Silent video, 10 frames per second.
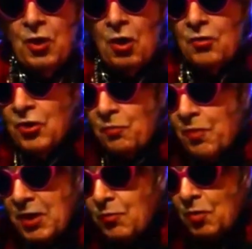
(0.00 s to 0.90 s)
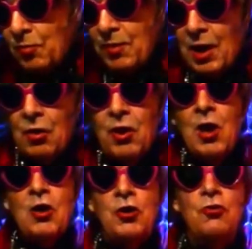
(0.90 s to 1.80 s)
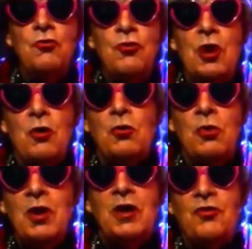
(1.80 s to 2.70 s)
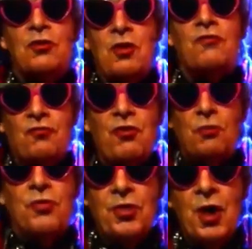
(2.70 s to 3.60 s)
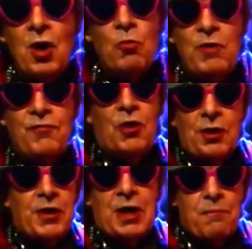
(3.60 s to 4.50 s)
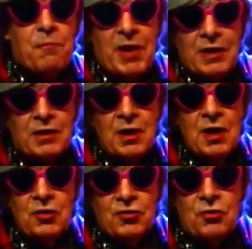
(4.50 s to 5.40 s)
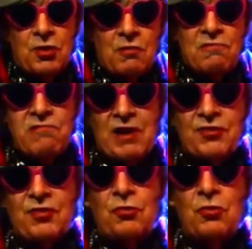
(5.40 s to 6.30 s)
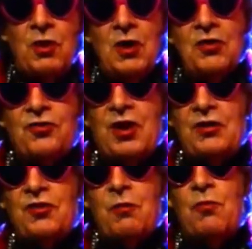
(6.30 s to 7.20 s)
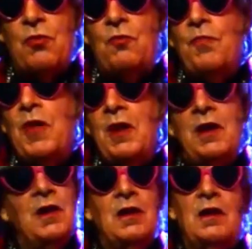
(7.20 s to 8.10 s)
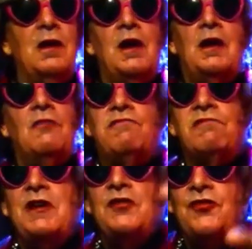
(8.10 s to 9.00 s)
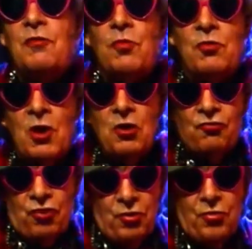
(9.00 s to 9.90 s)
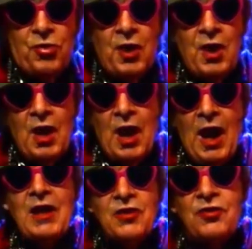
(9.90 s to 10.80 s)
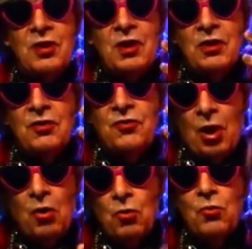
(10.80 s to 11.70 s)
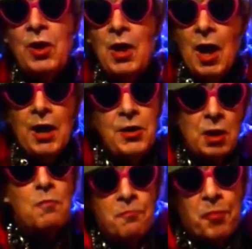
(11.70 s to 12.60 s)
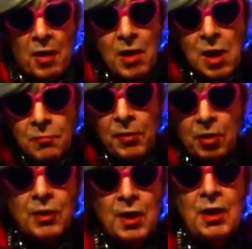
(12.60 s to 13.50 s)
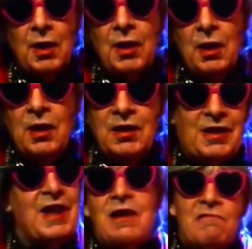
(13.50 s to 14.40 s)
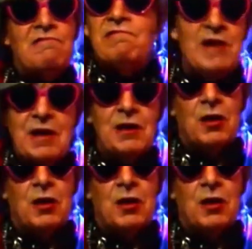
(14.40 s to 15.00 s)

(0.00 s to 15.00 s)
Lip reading: on the people below. You know it's the truth. We've got to get back to the rational, sensible, reasonable truth as told in the Bible. Get real,